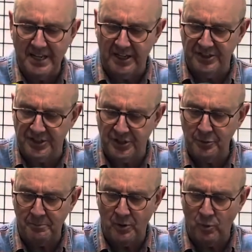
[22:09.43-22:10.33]
a
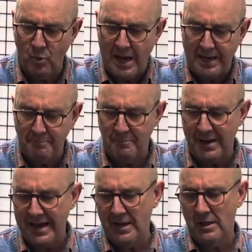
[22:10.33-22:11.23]
super wide
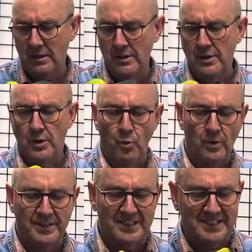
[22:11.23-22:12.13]
bail
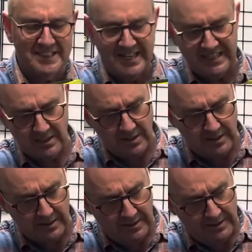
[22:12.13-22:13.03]
with a
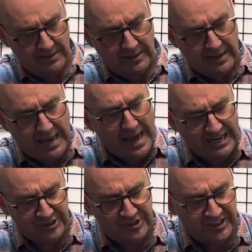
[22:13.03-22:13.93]
single
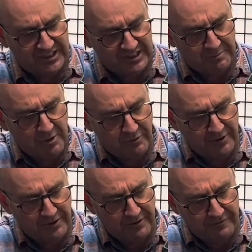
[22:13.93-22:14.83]
latch system
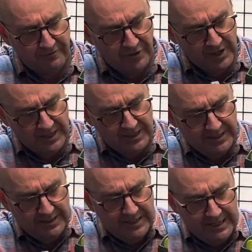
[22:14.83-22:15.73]
over the foot.
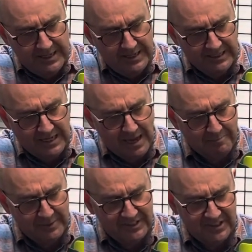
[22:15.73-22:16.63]
It
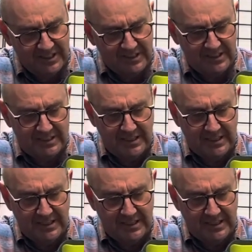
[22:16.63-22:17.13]
encompasses